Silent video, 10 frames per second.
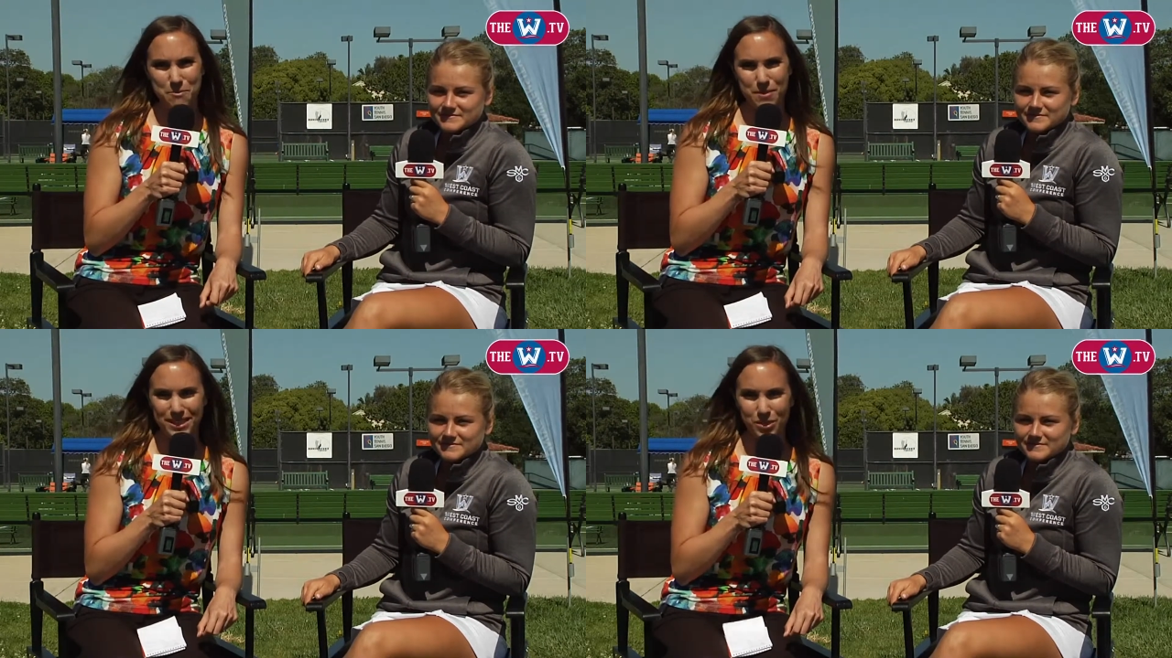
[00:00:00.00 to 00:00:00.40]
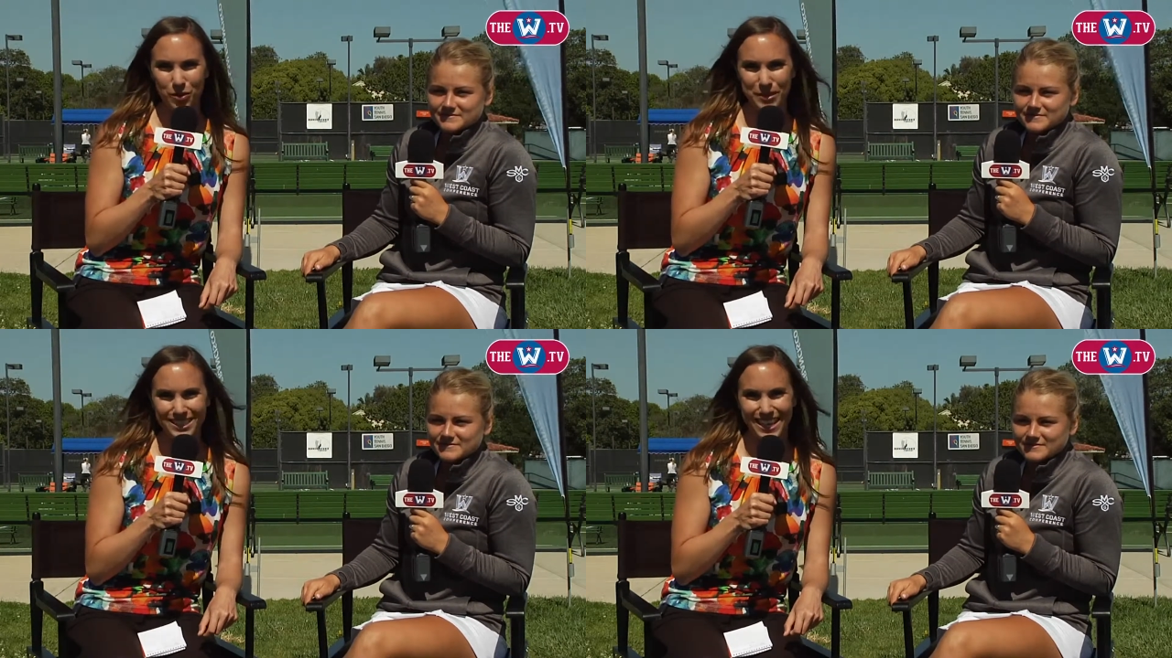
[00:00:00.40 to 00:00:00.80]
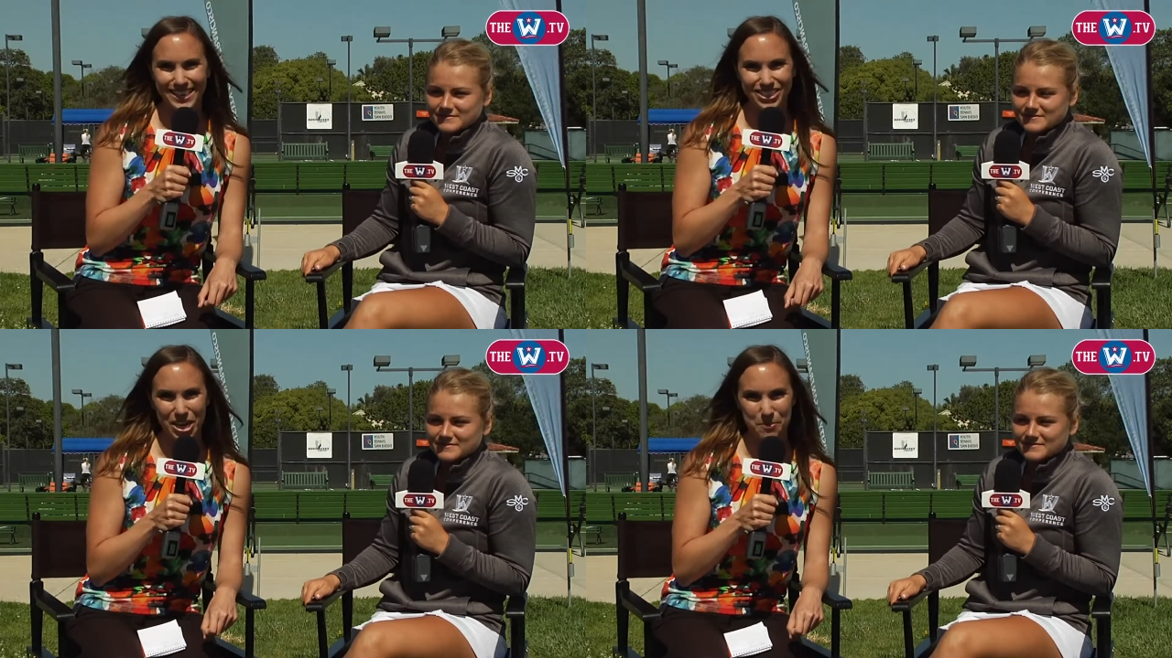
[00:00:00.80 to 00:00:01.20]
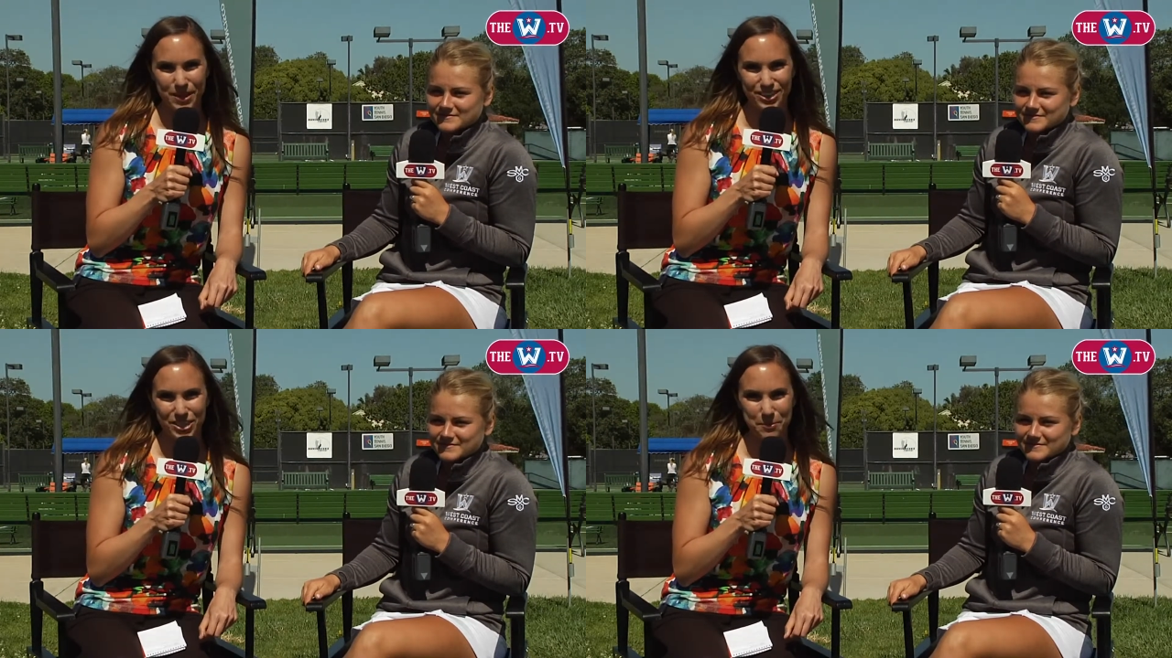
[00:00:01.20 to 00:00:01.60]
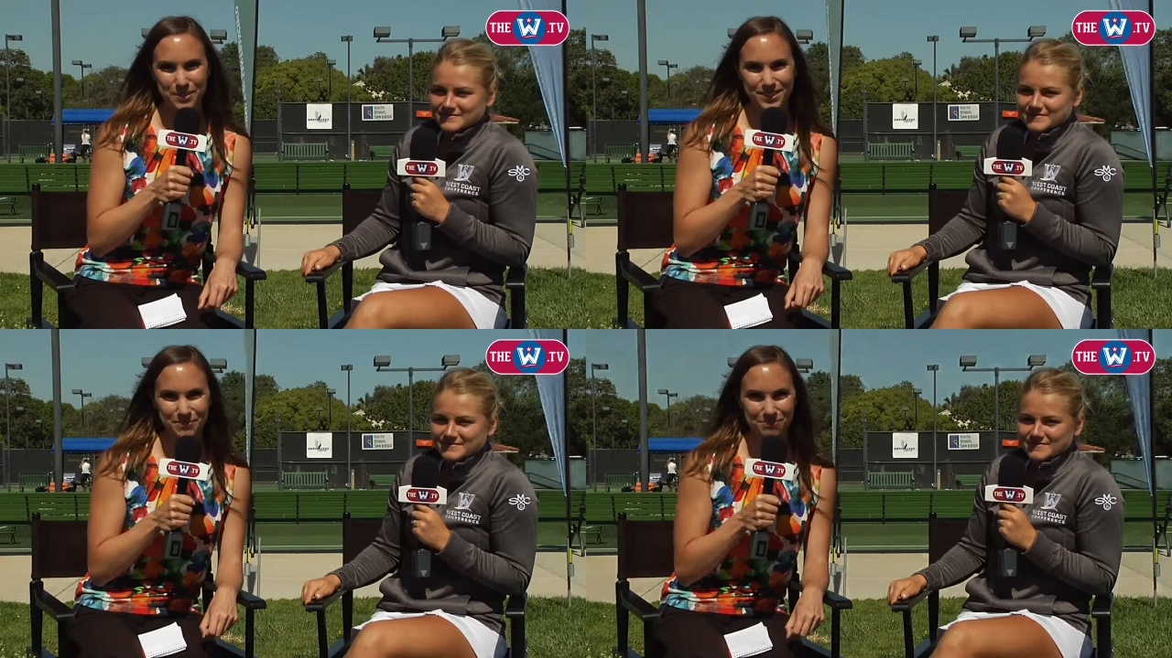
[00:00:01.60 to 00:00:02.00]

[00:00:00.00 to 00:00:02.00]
Speaker 1: Men's and Women's Tennis Championships.